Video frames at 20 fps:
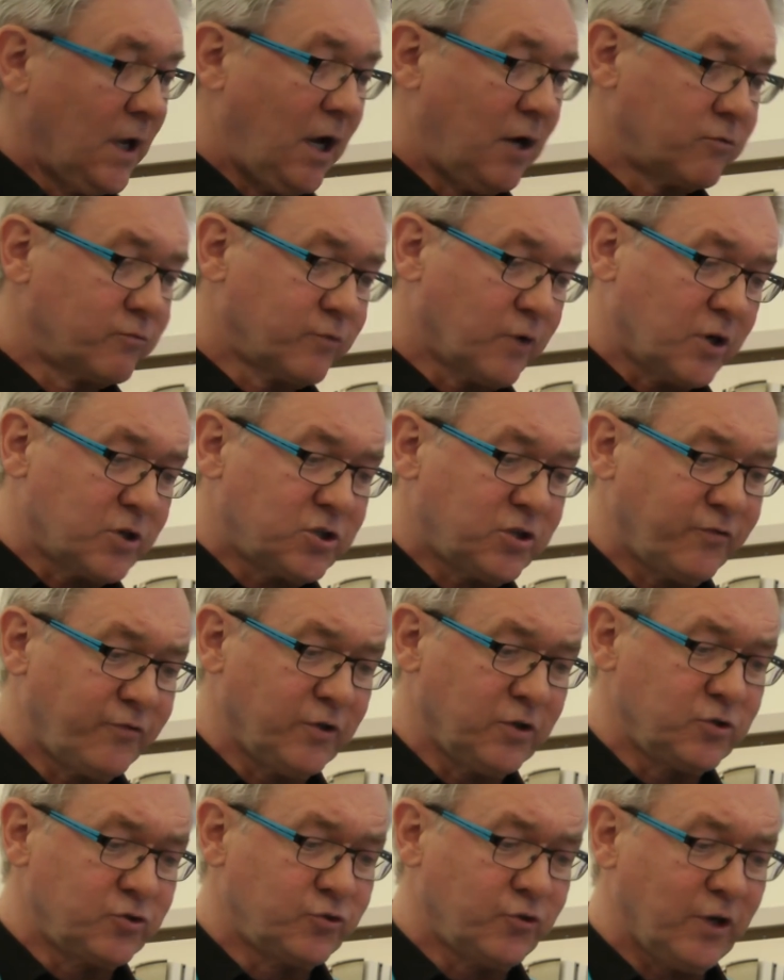A rush of
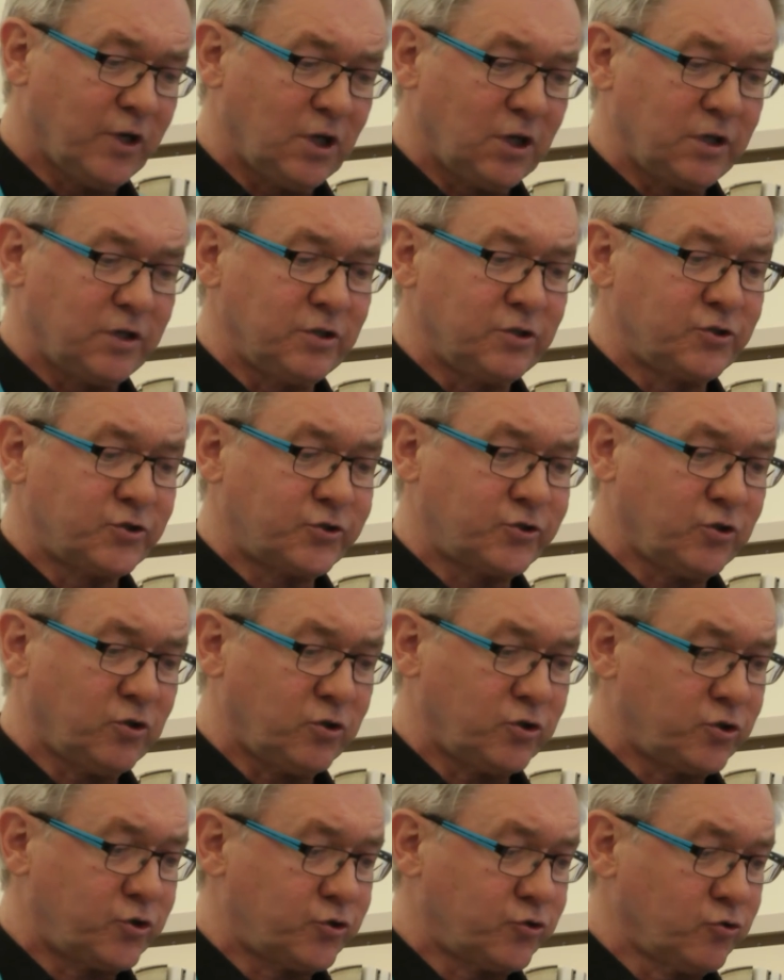adrenaline
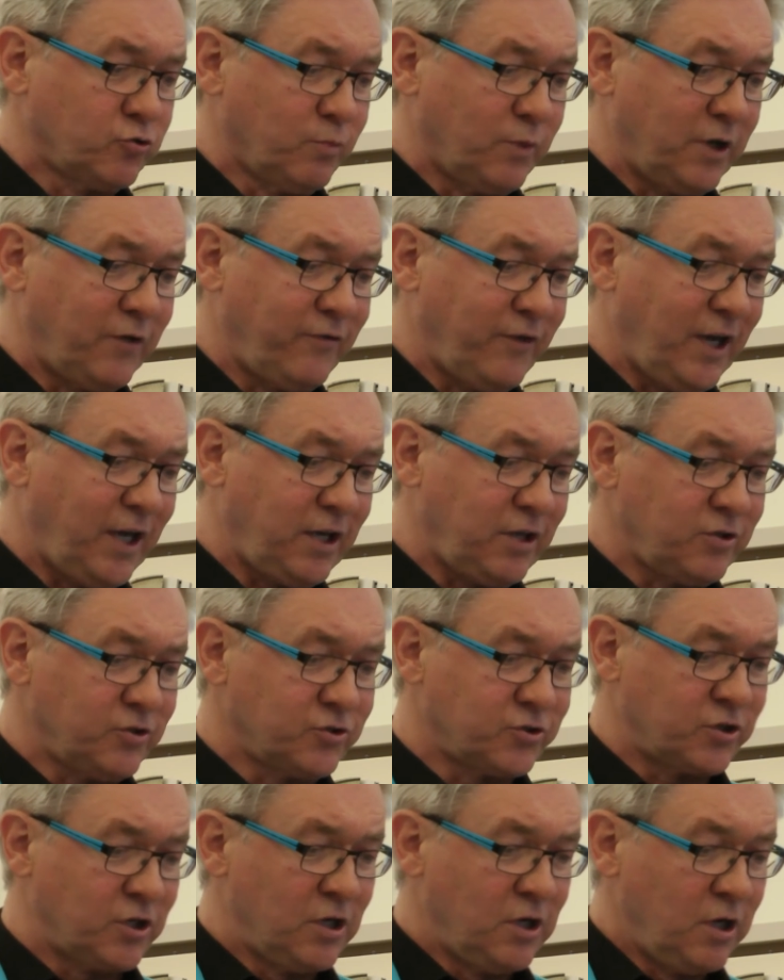surged through my
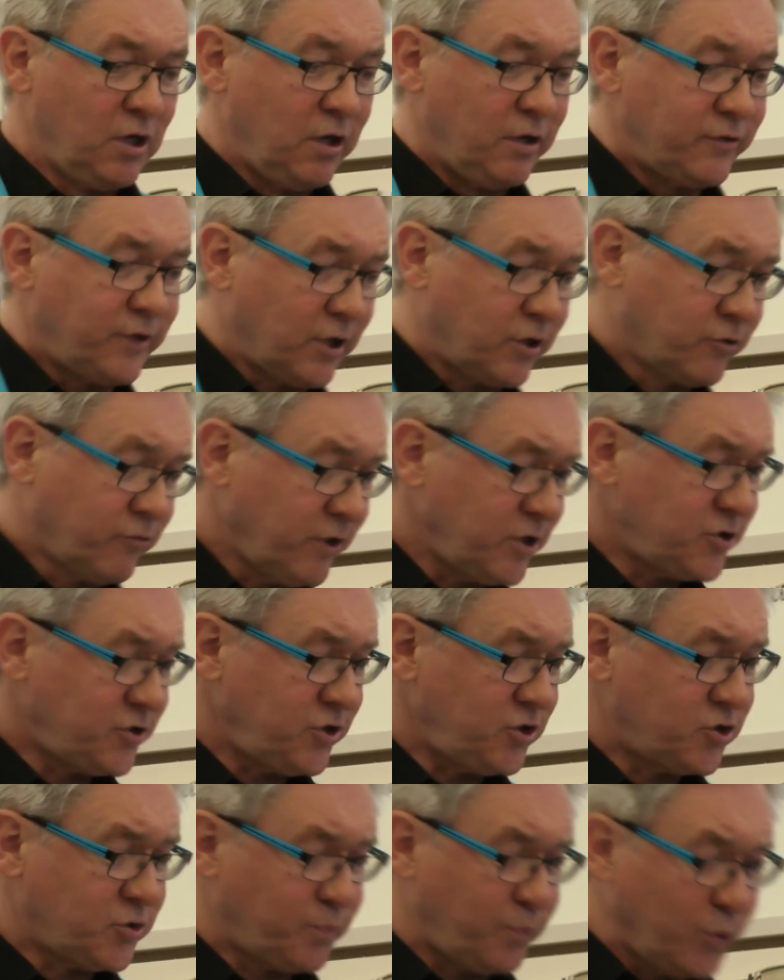veins. The
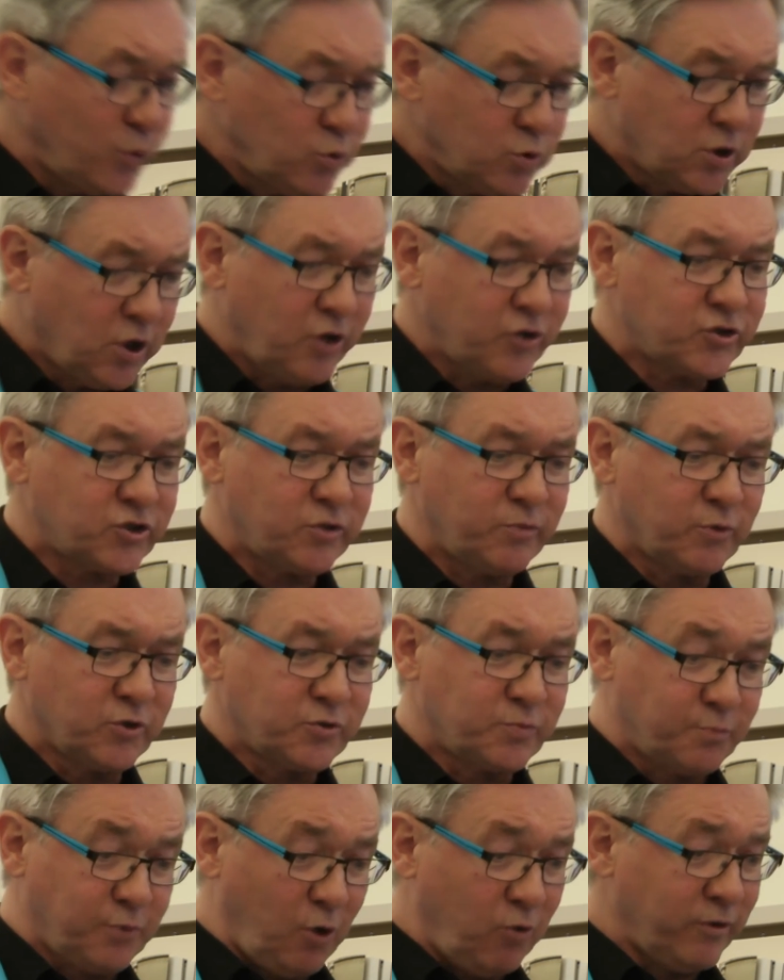greasy spoon
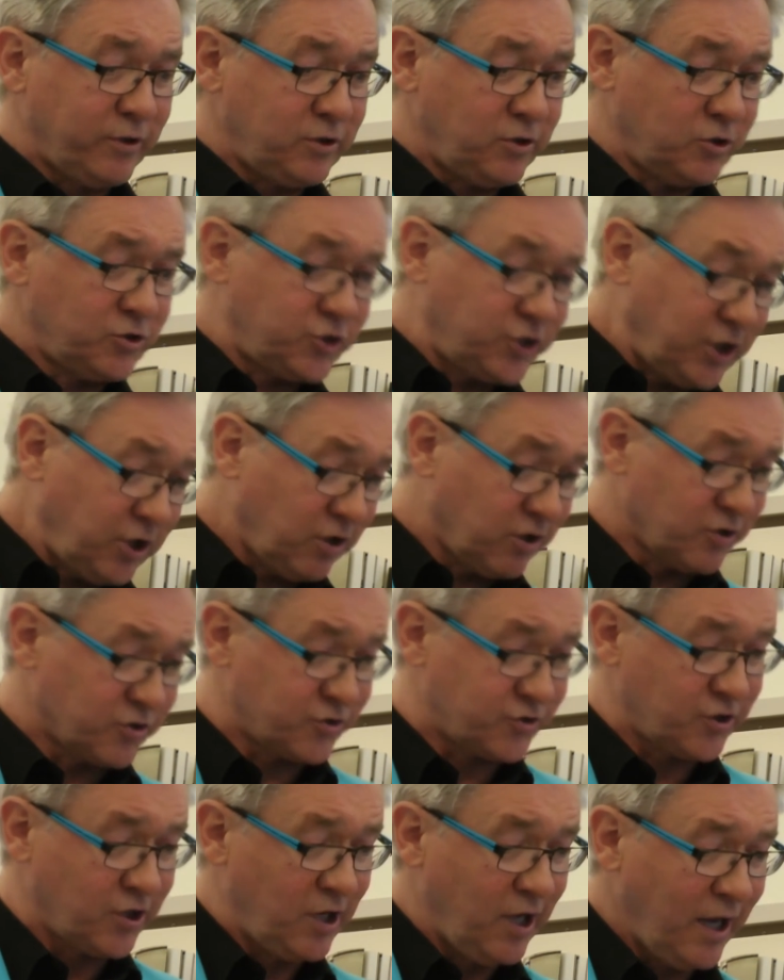customers broke into
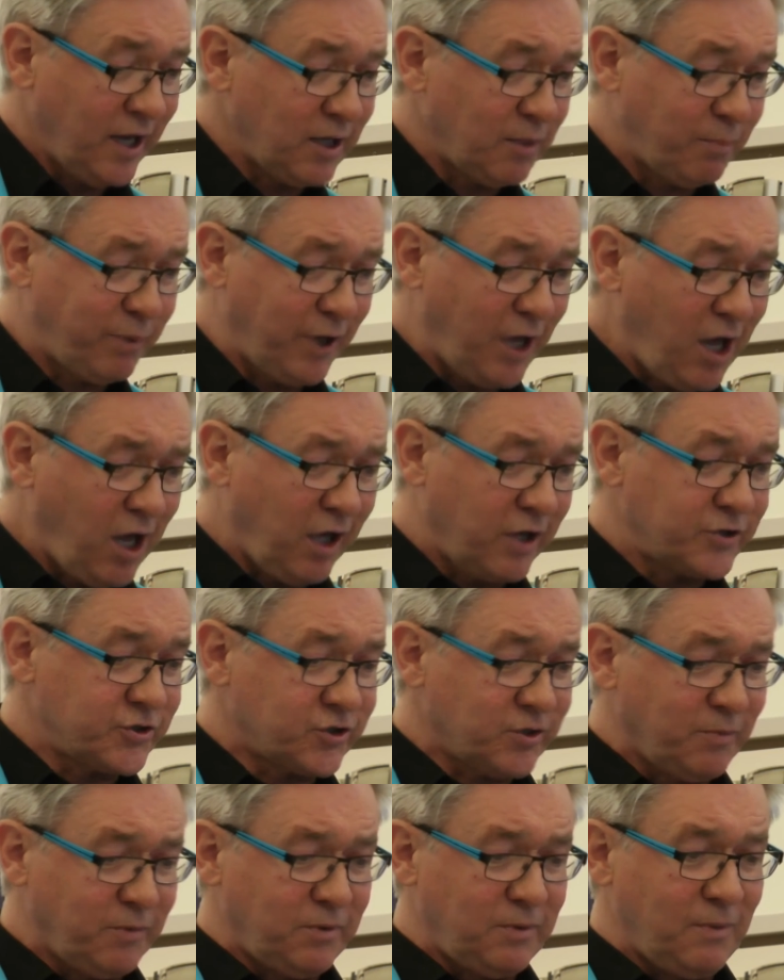cheers and
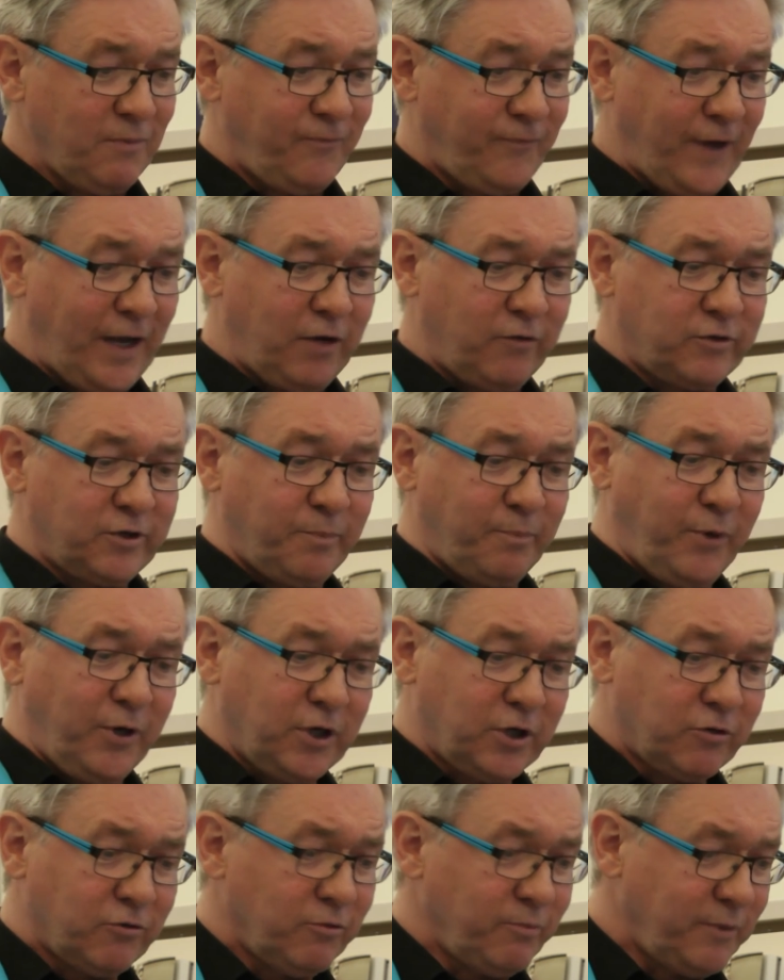applause. Some of them followed the
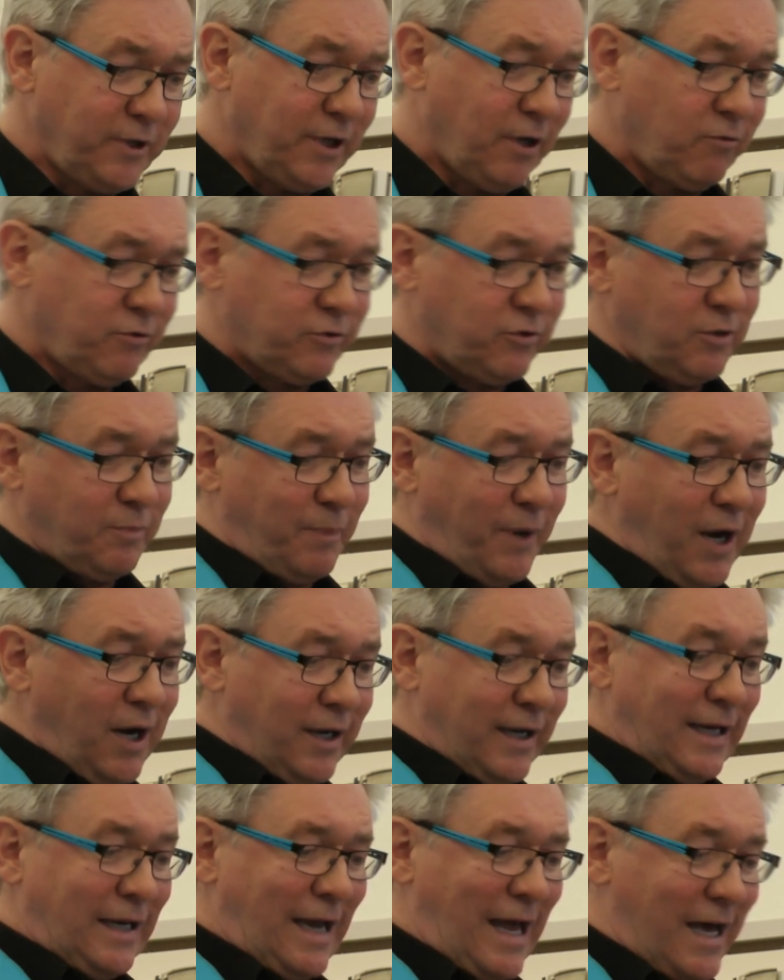biker and me out into the
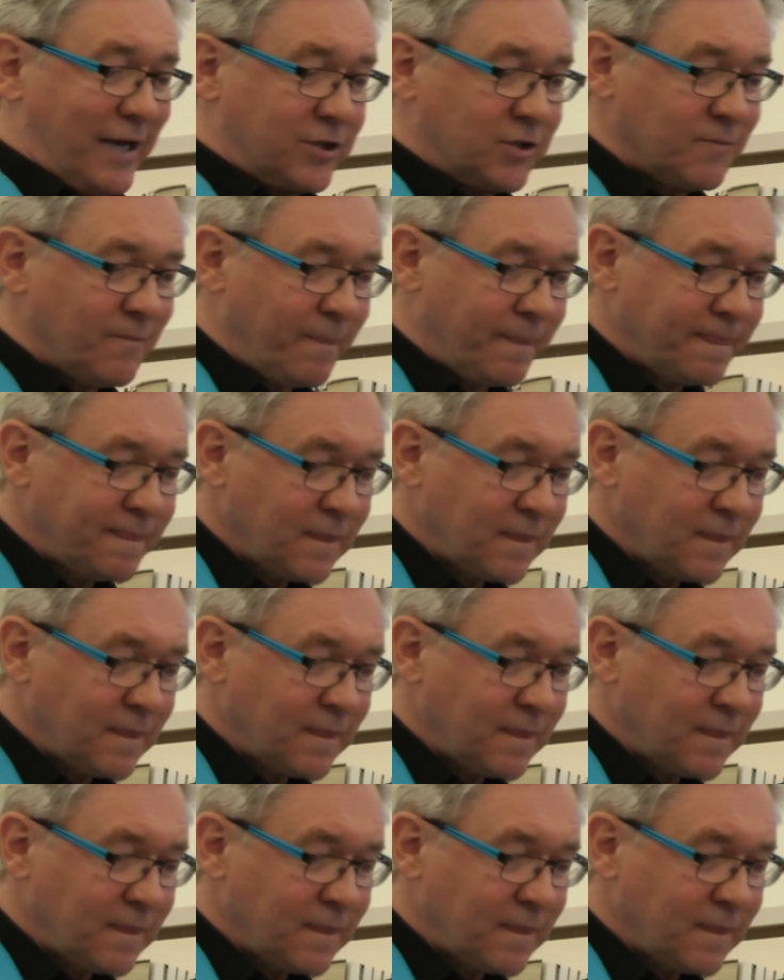parking lot.